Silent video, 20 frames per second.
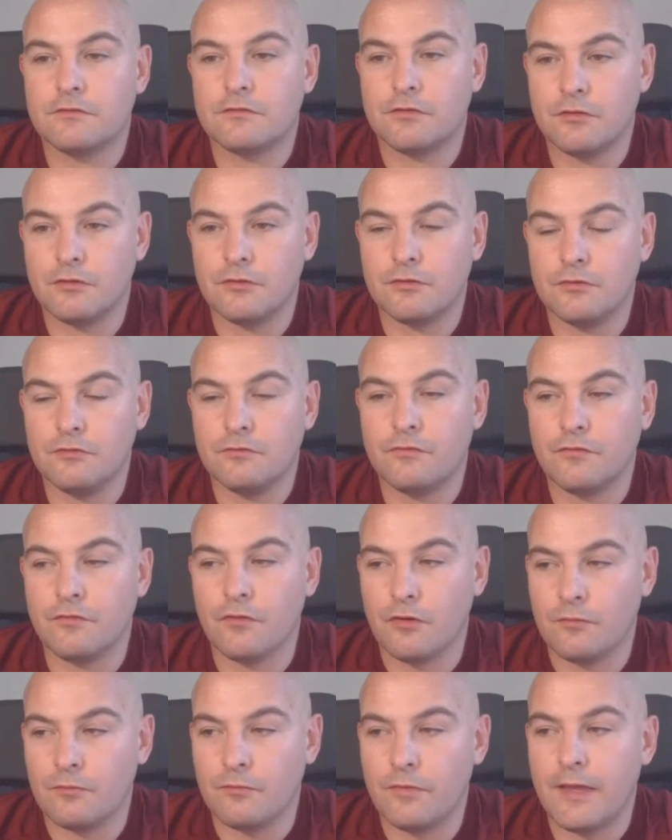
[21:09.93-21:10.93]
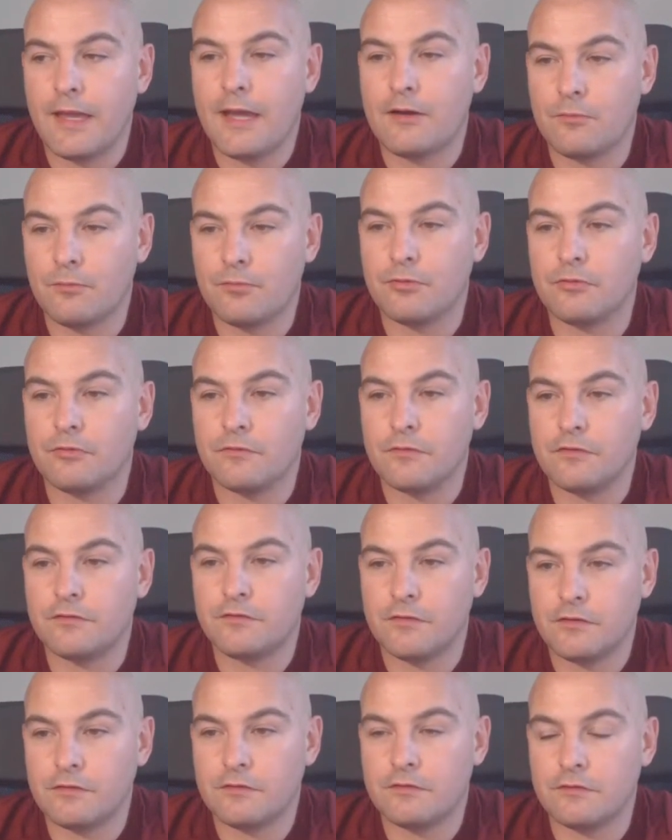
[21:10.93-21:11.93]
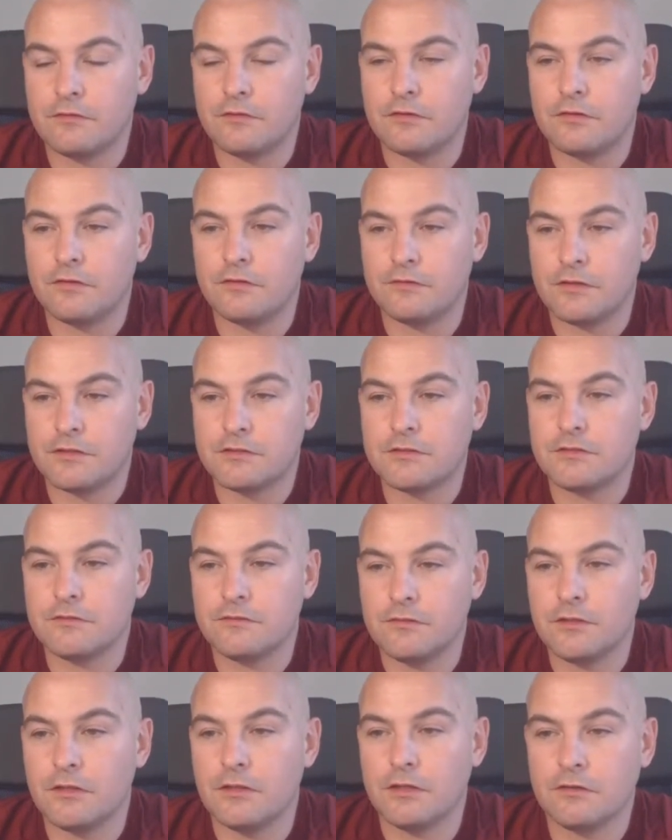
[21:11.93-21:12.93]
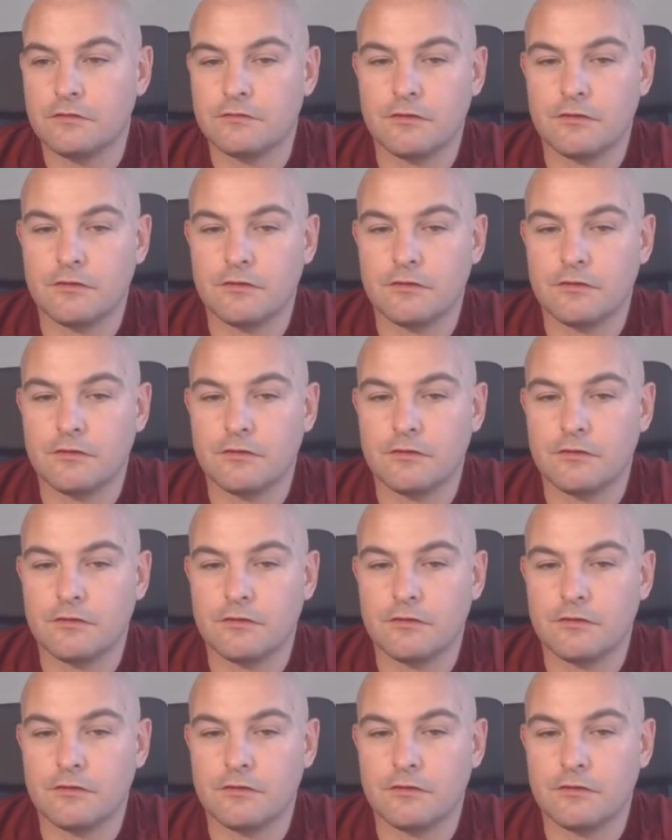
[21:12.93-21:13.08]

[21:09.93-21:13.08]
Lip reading: to from the output of the decision, if you like.